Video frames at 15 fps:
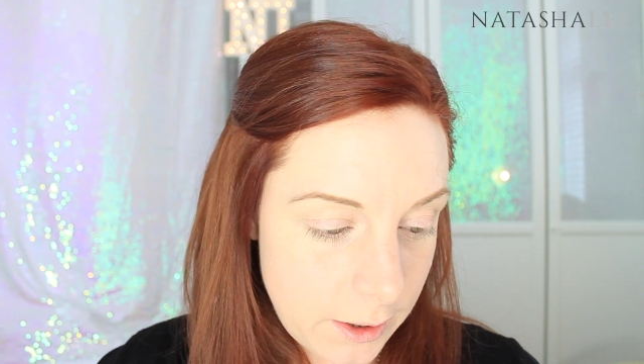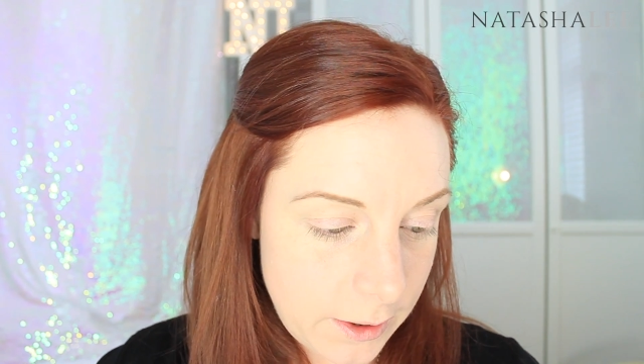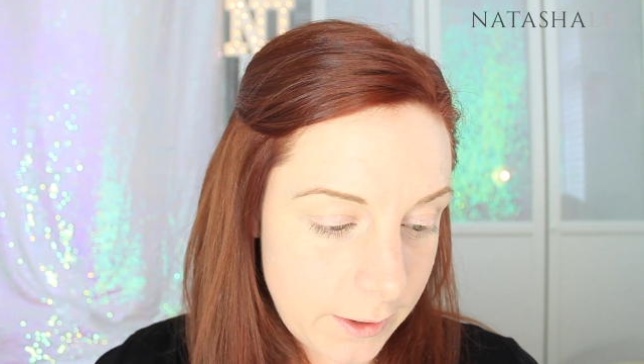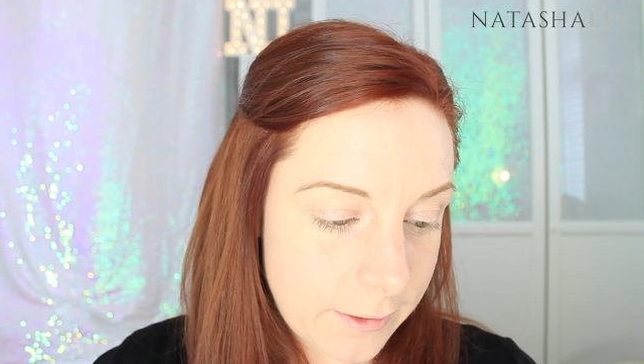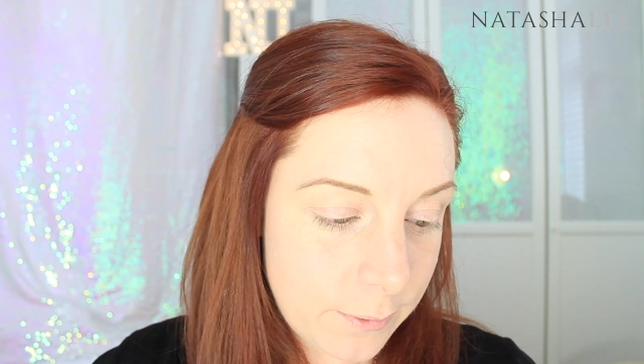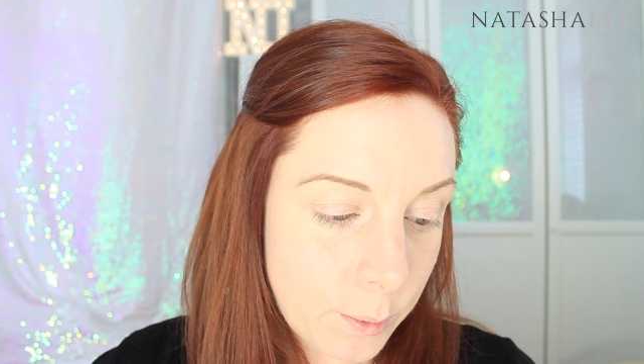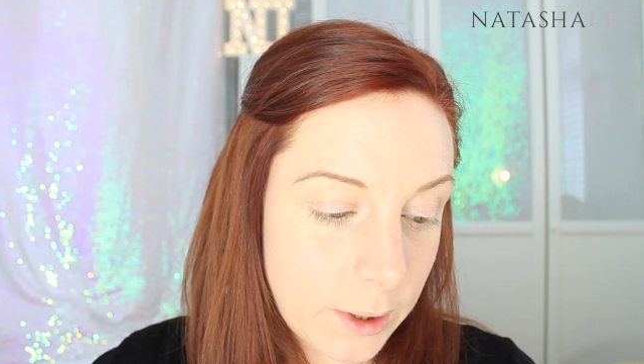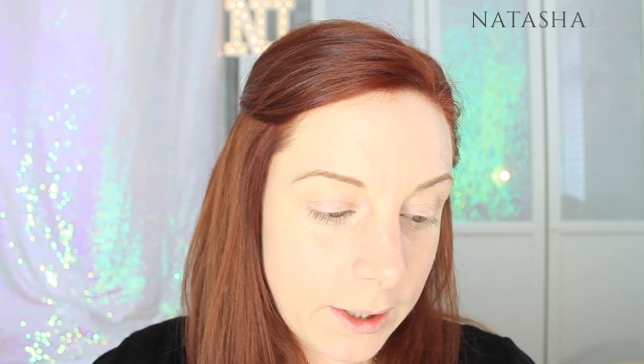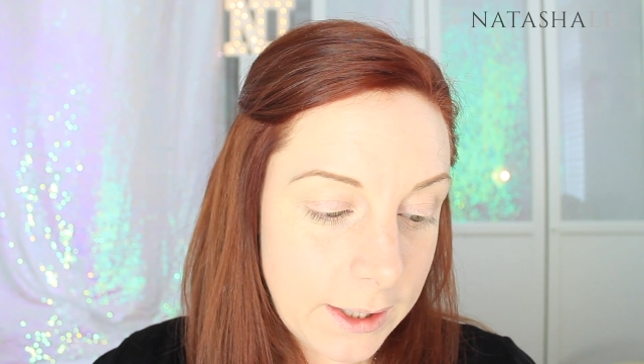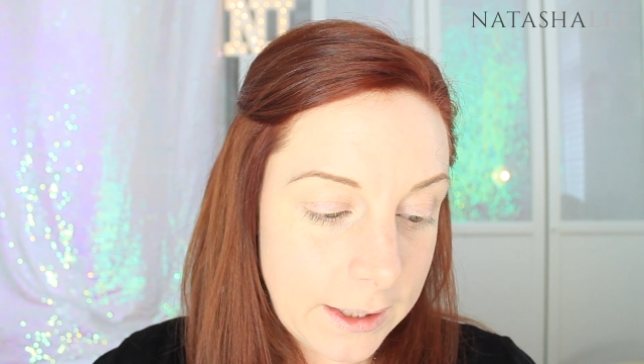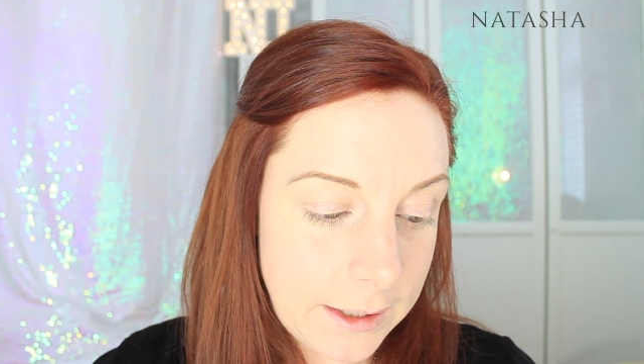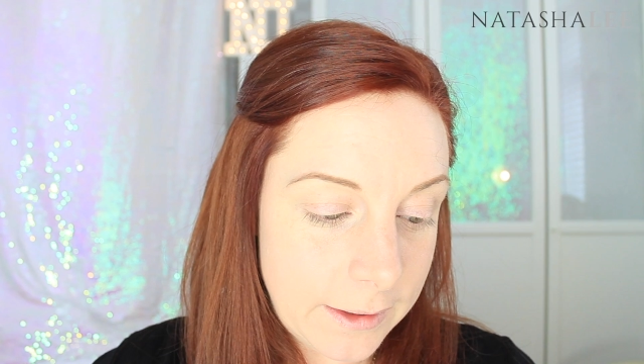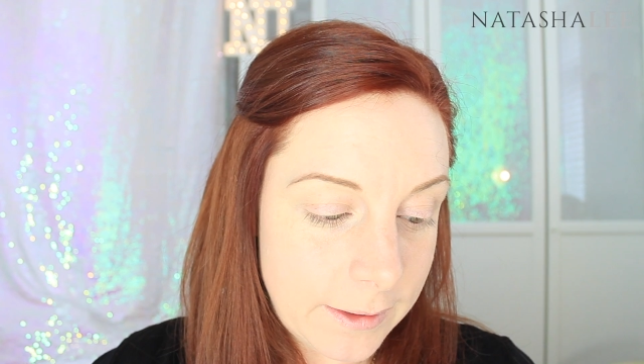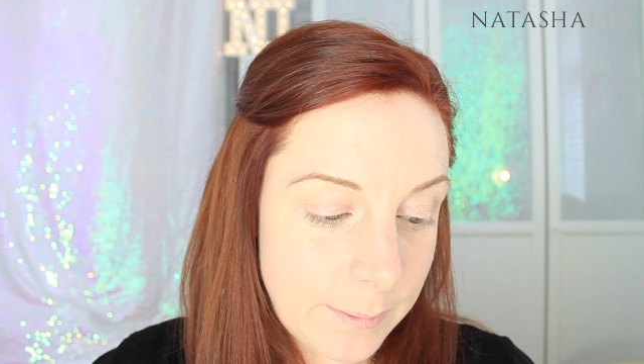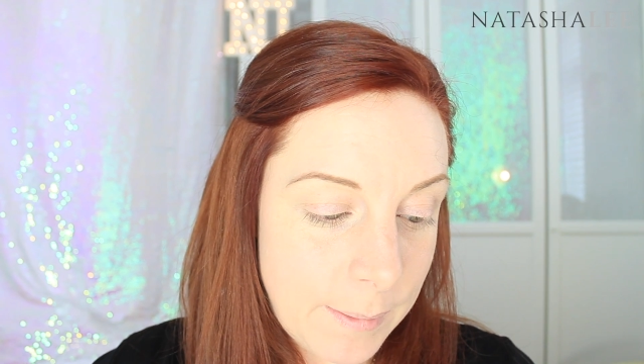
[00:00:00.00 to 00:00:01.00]
This one
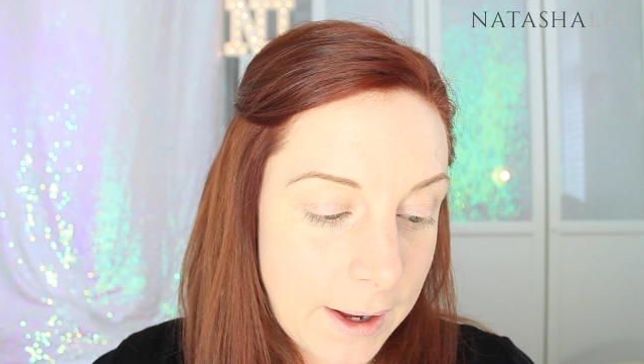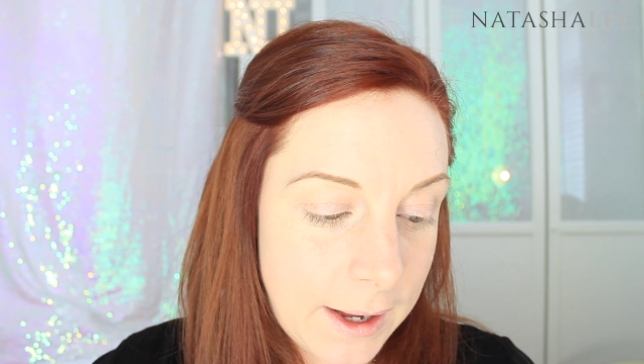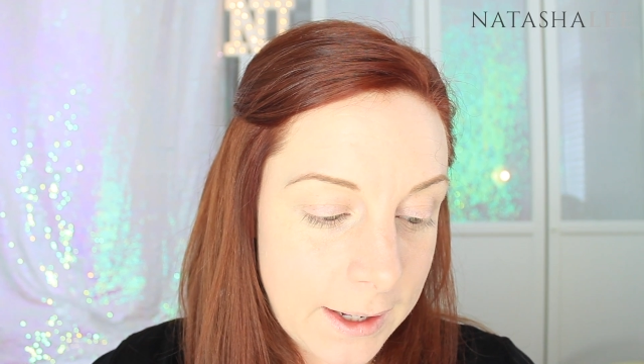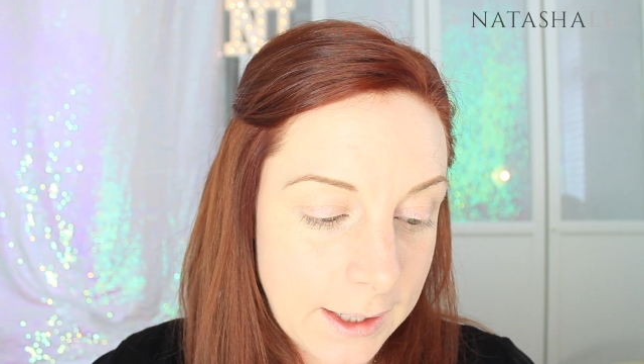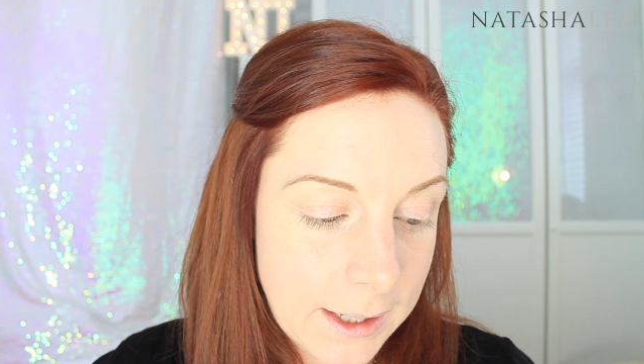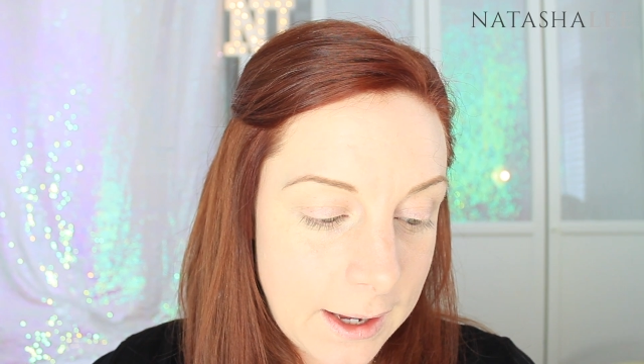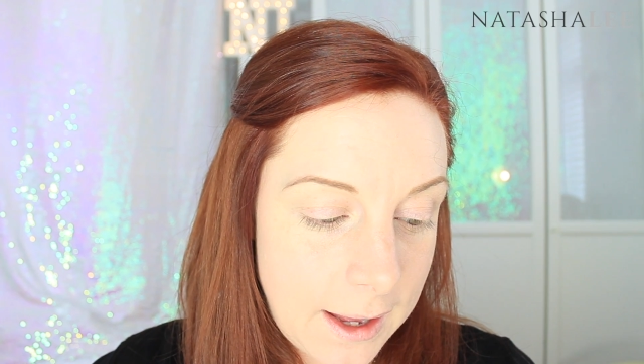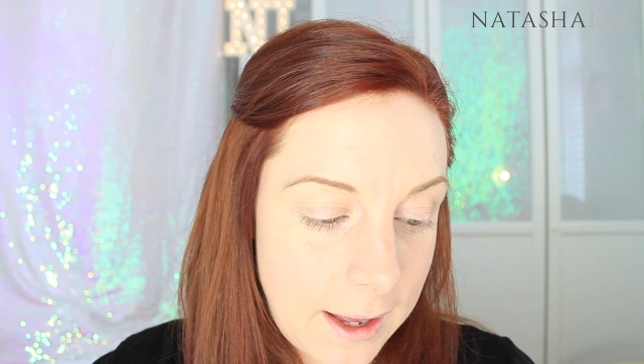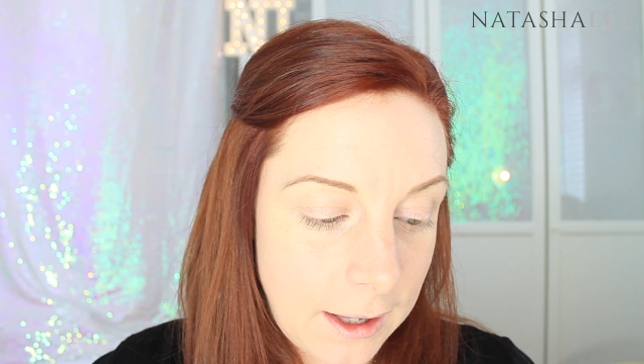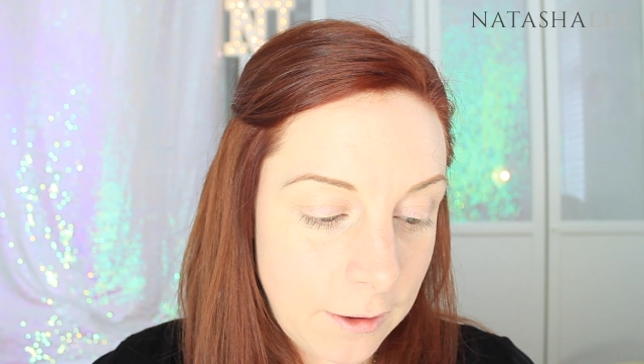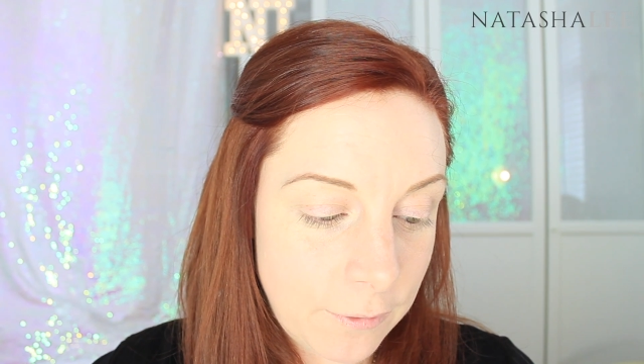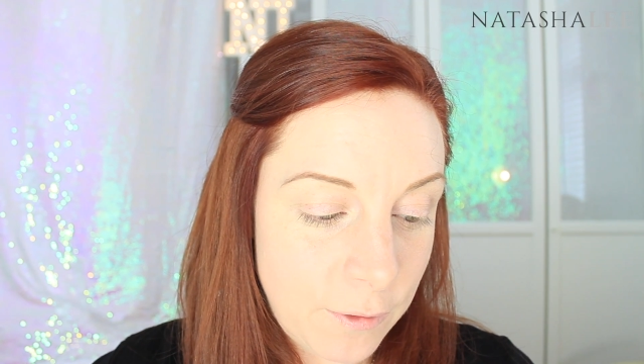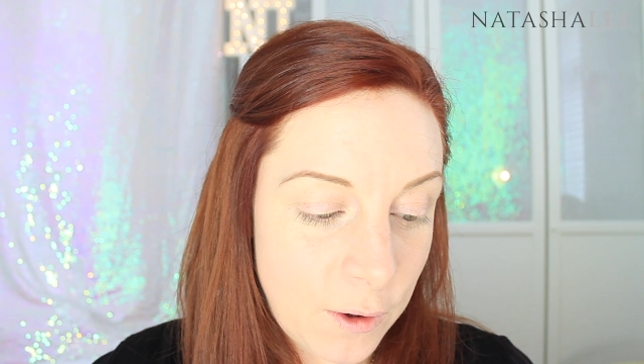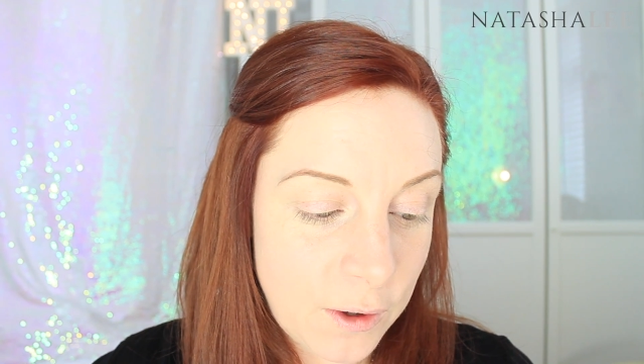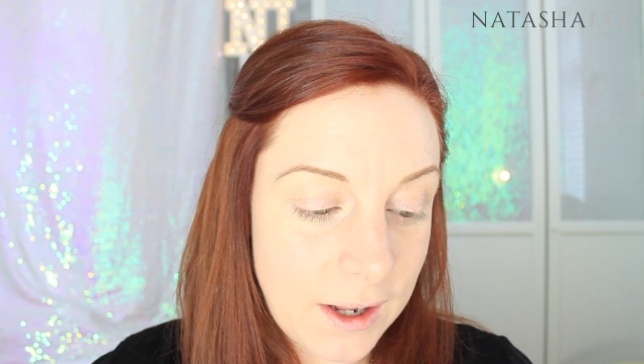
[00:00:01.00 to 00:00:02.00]
is my
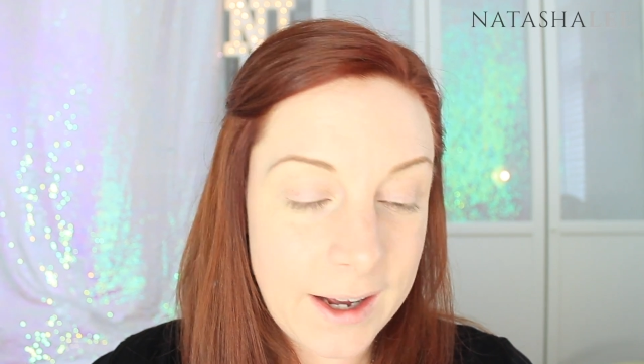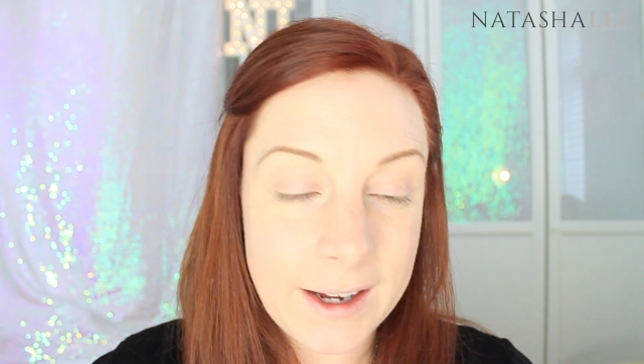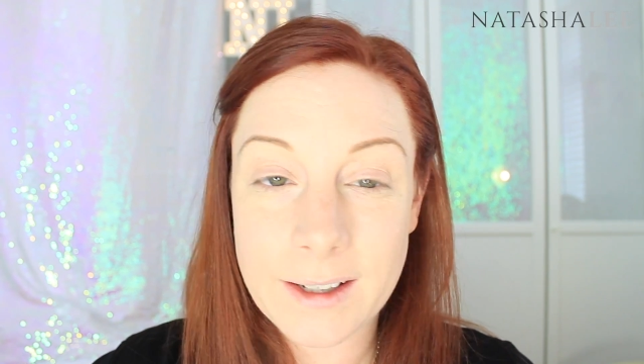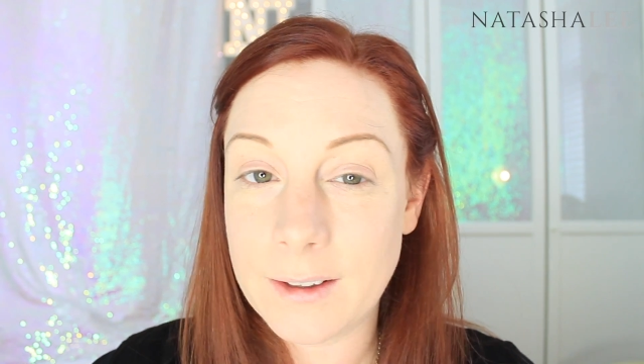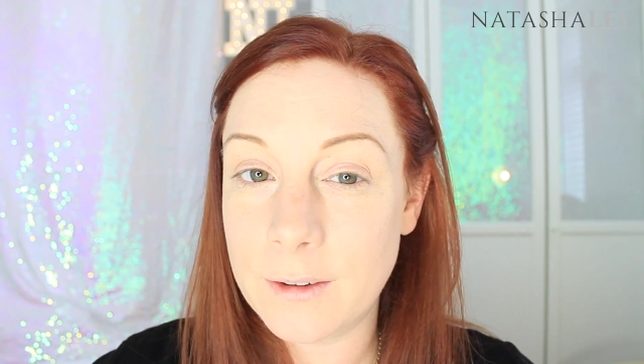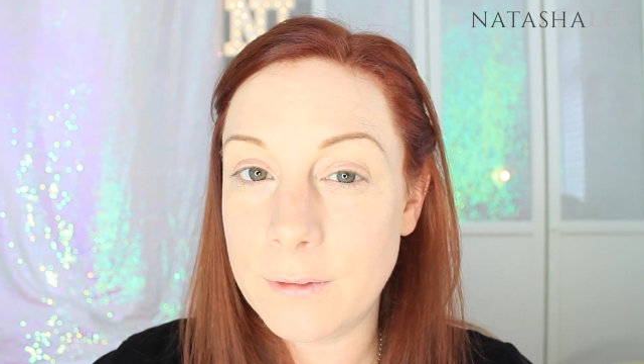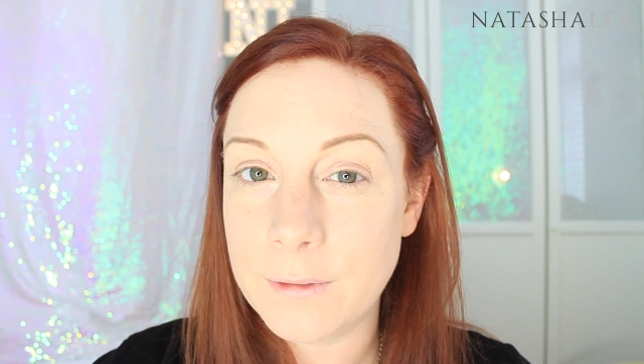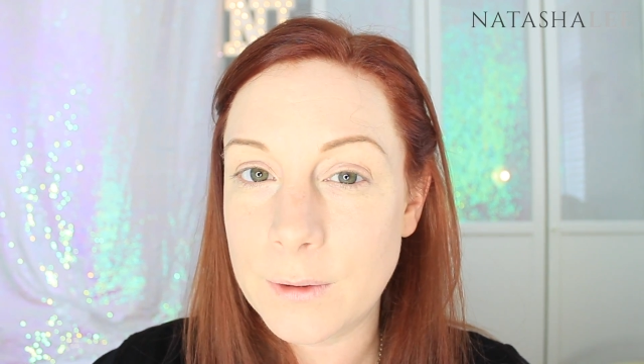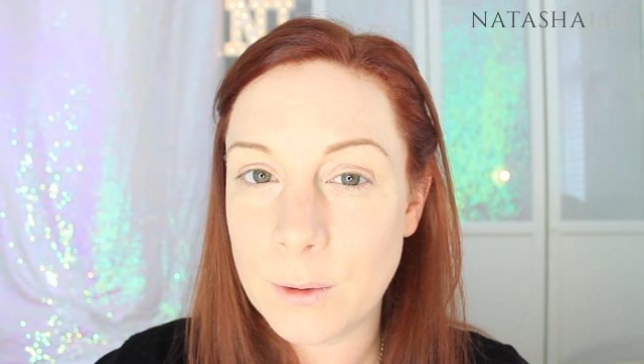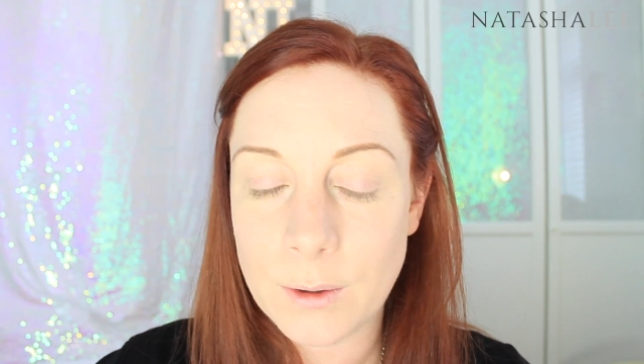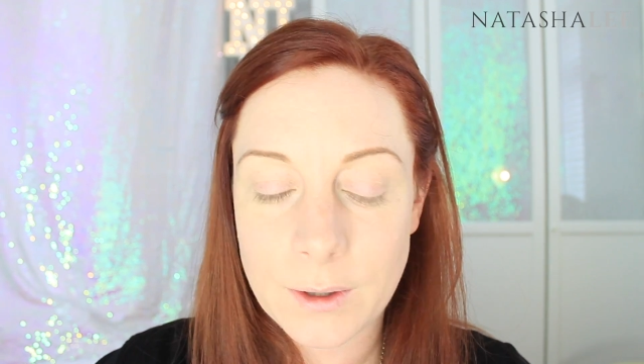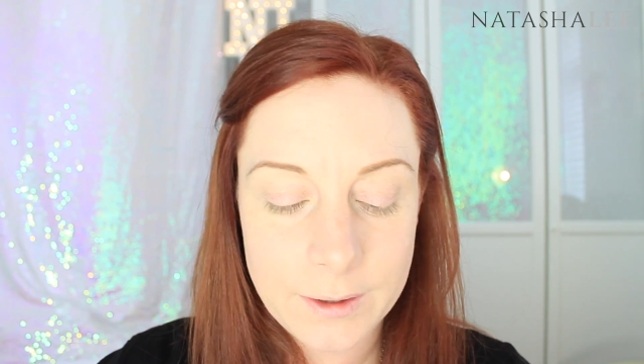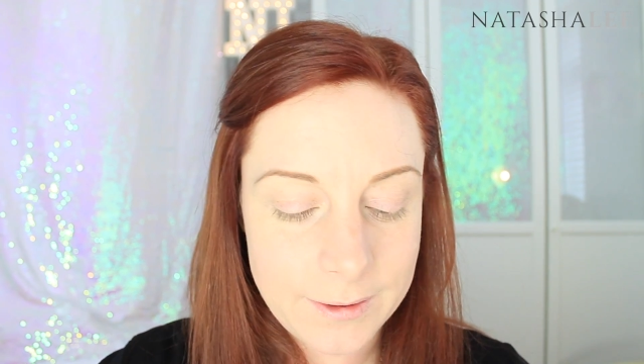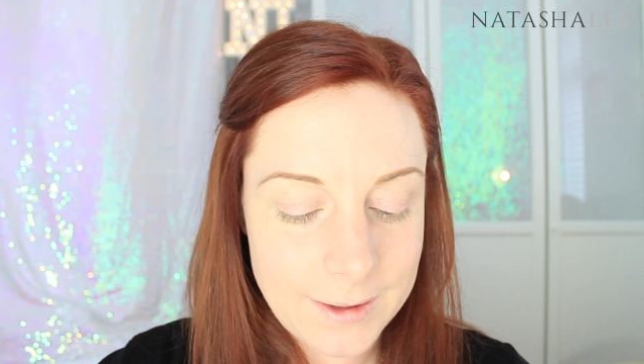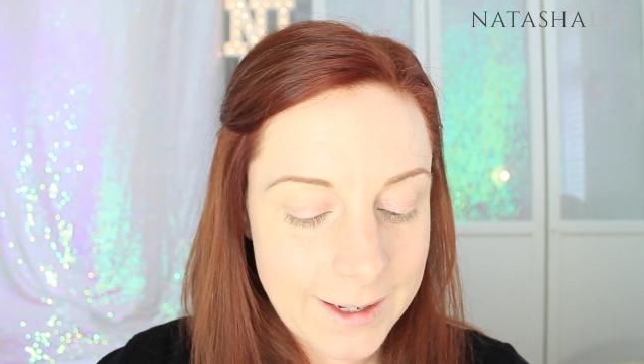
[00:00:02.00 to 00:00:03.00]
Avon Ideal Flawless.